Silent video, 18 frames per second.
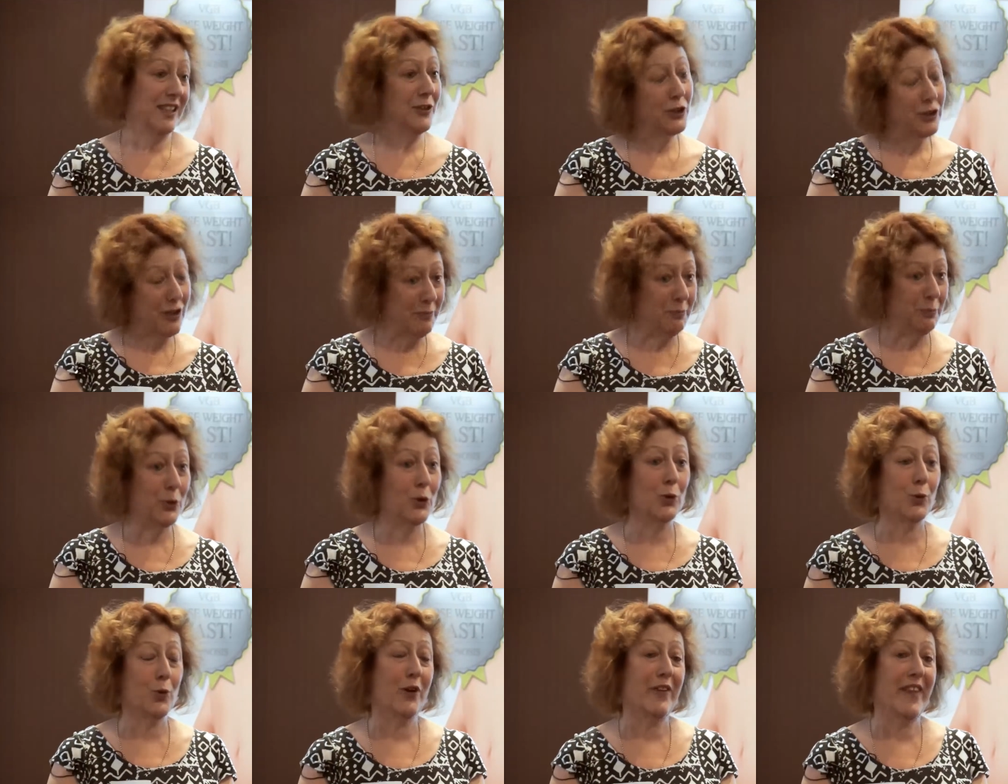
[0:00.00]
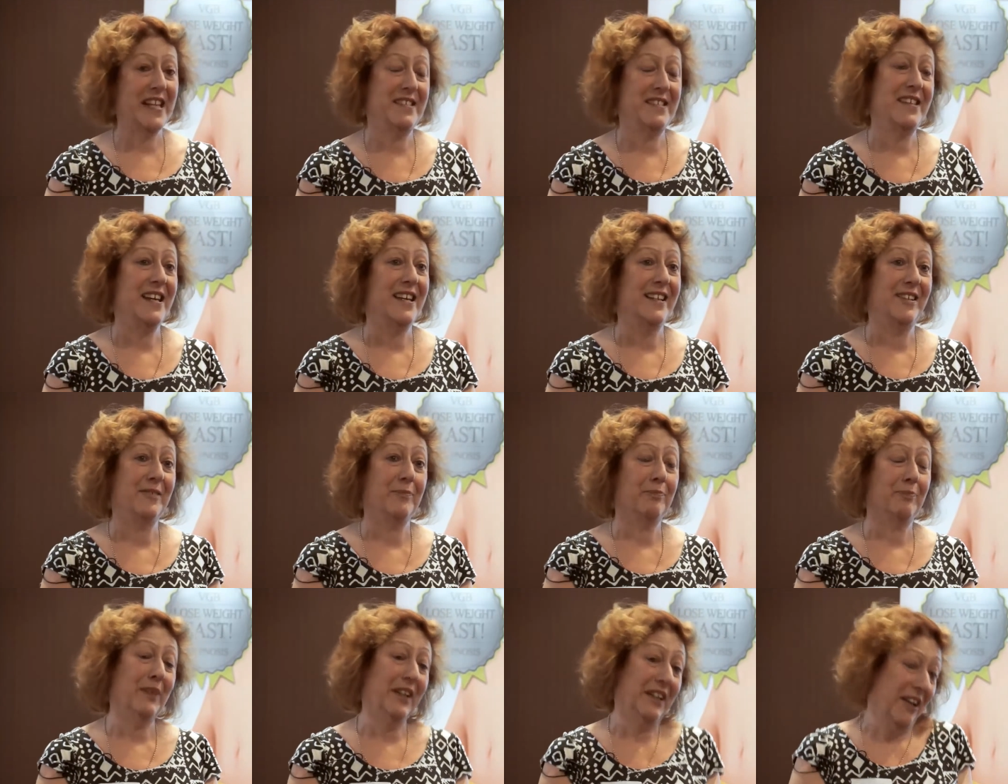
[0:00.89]
I took on board what they said,
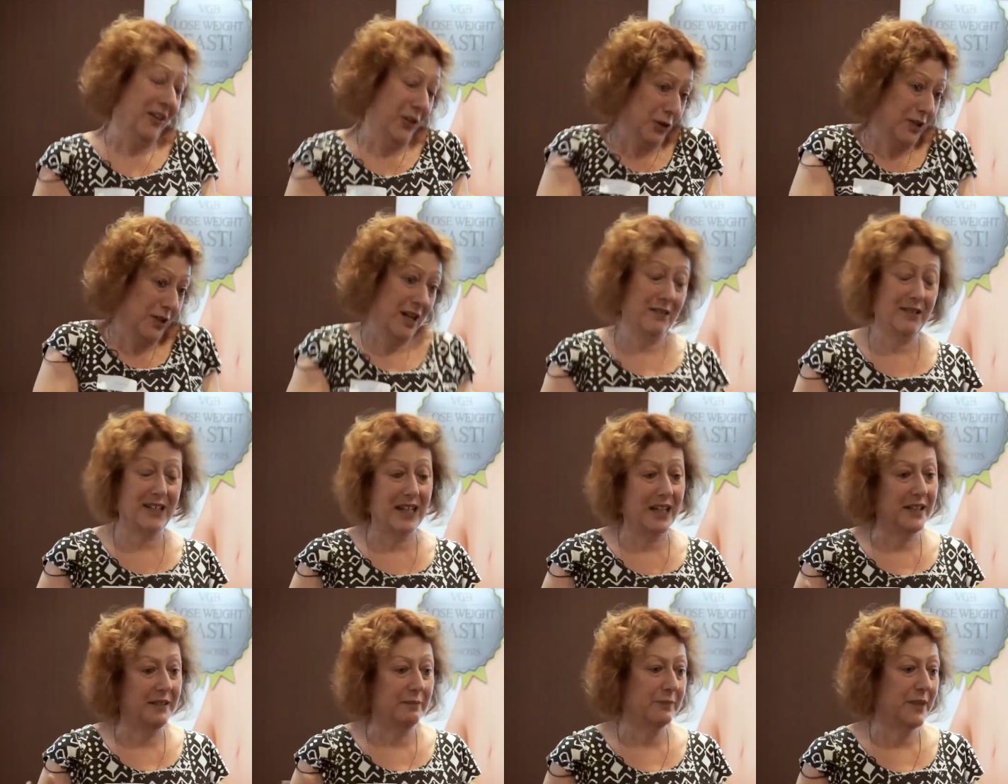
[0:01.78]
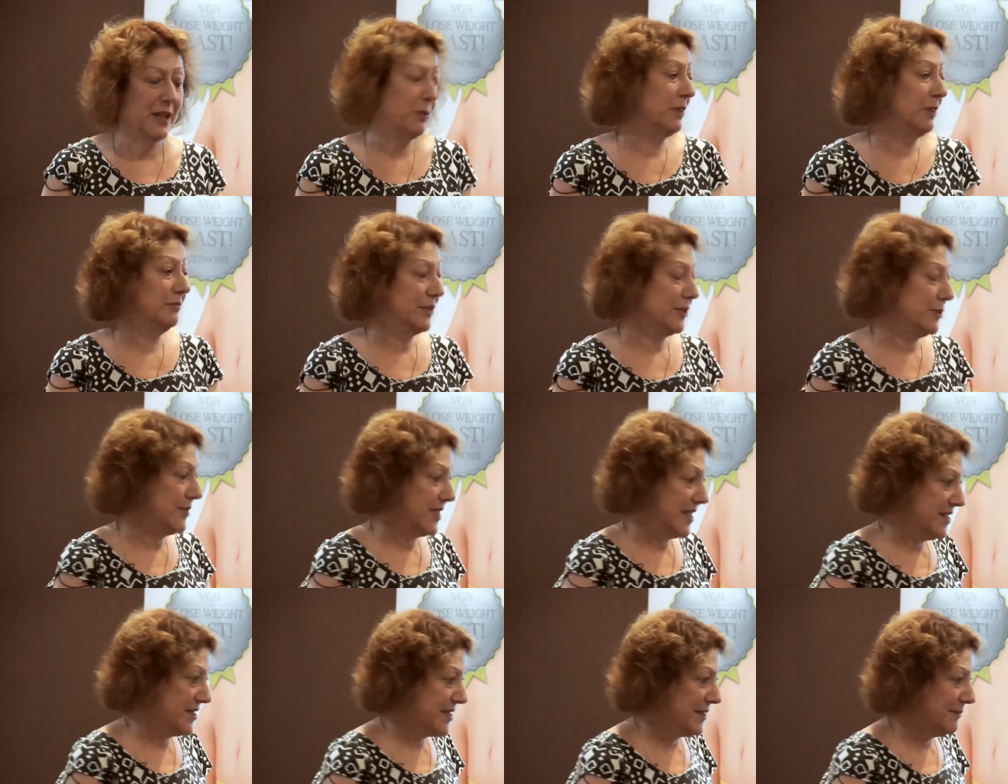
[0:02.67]
and I thought, okay, I won't do
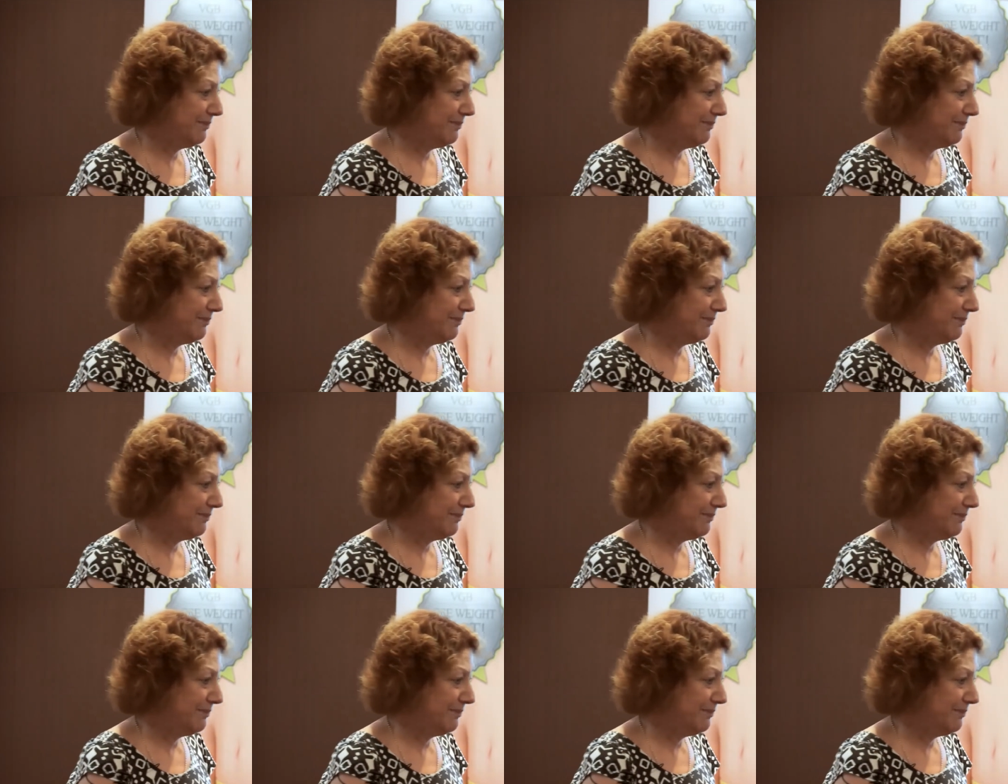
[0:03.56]
this.